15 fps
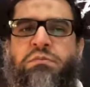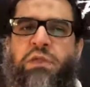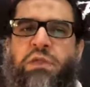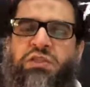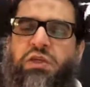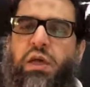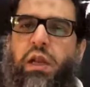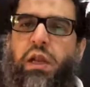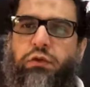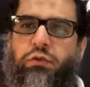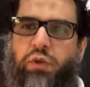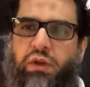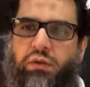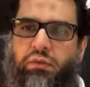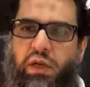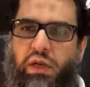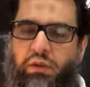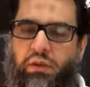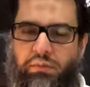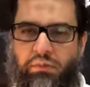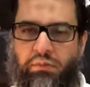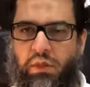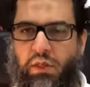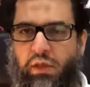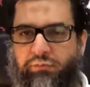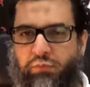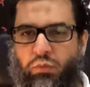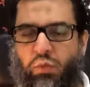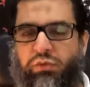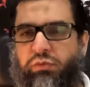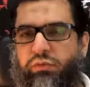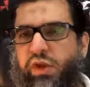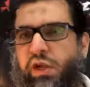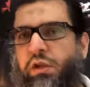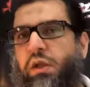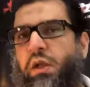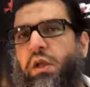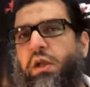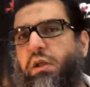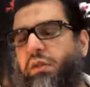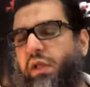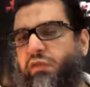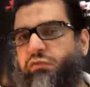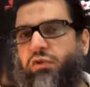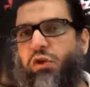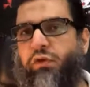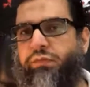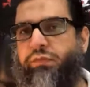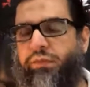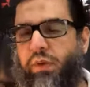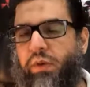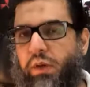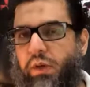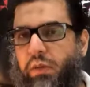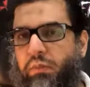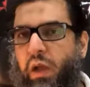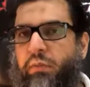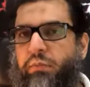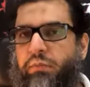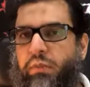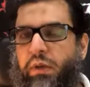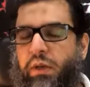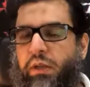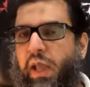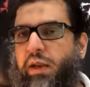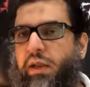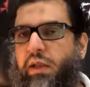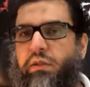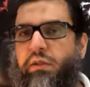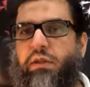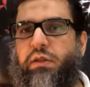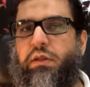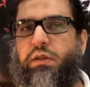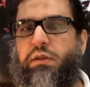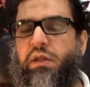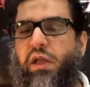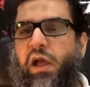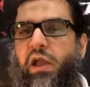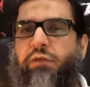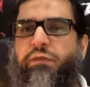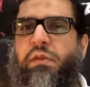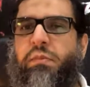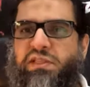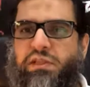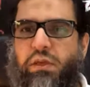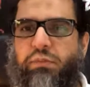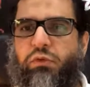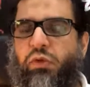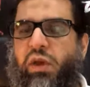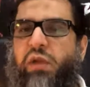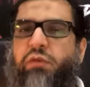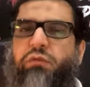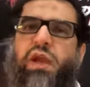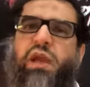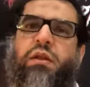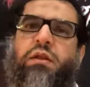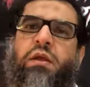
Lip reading: Inshallah, you can read, if you want to read the history of Imam, the Hanafi mazhab, you can read.